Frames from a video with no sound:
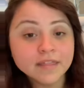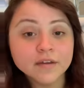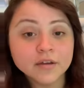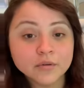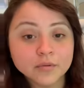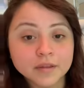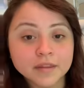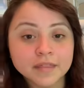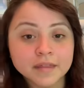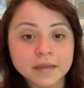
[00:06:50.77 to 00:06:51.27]
there
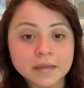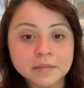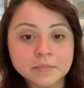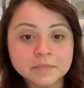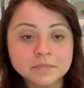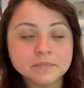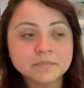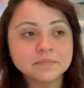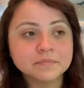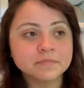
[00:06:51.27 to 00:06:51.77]
with
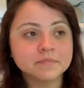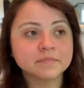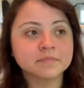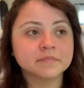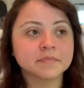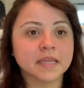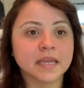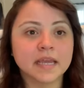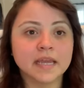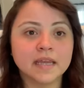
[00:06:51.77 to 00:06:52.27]
him
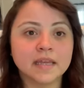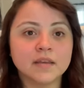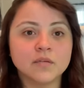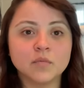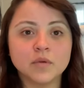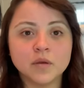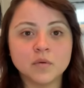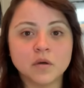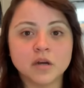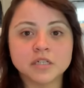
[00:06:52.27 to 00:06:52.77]
and
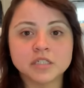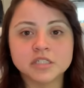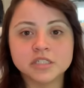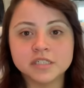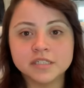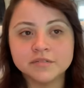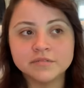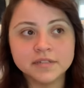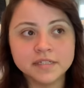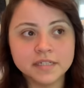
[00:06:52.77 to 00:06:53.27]
we watch
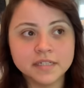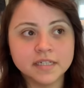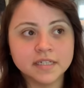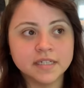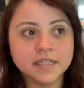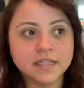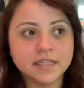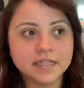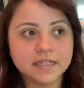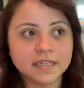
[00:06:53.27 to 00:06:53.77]
tv
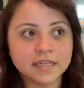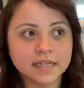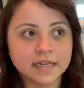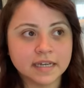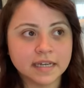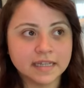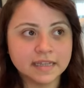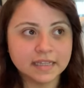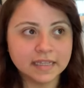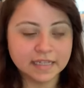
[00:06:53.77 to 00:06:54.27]

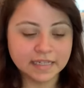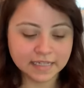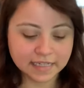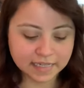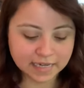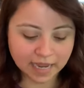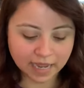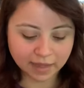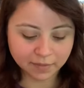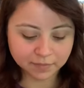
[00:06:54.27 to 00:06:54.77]
and then he
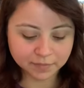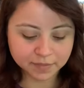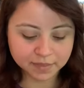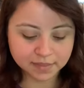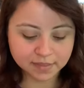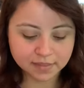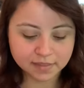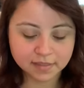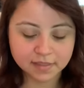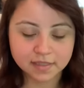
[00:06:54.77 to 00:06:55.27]

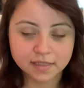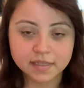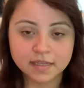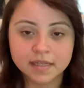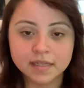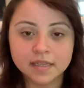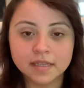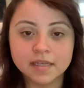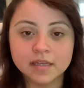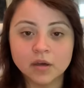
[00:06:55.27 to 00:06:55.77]
naps
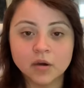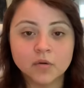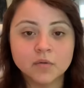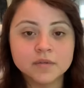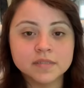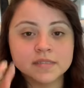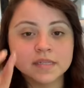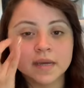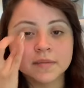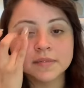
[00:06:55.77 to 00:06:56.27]
he
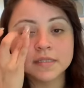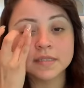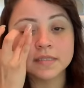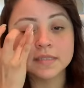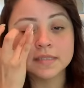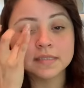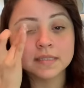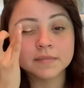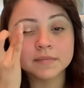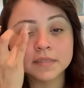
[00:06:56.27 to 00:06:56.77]
always naps at the
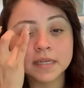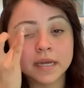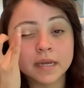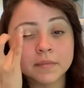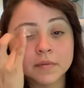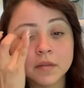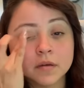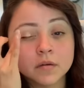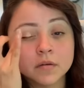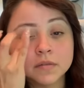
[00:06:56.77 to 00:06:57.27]
same
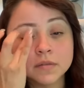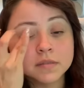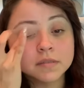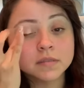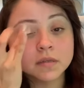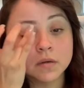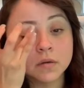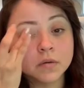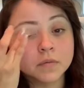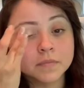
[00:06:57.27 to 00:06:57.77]
time though
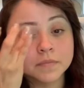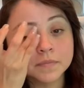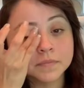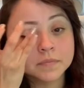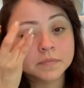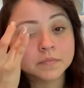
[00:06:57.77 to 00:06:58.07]
so